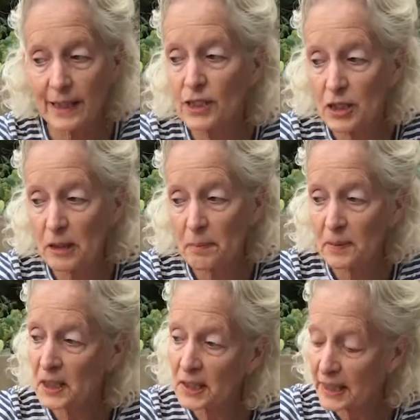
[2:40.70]
Egypt,
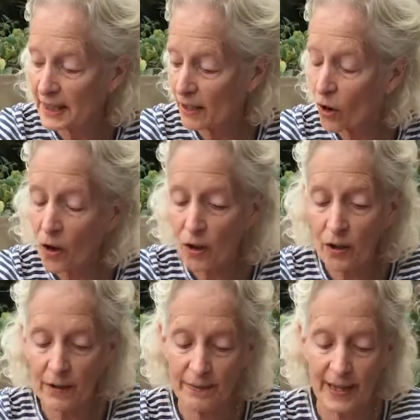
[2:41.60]
Turkey,
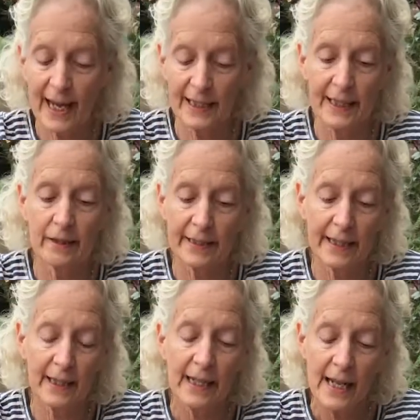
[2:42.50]
all of that
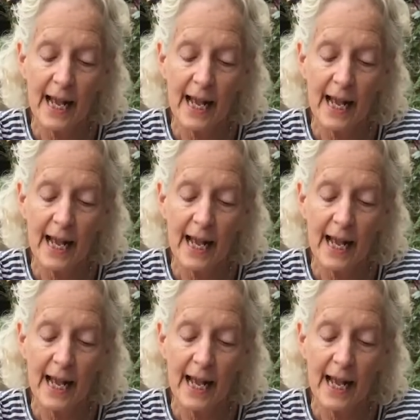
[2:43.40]
area.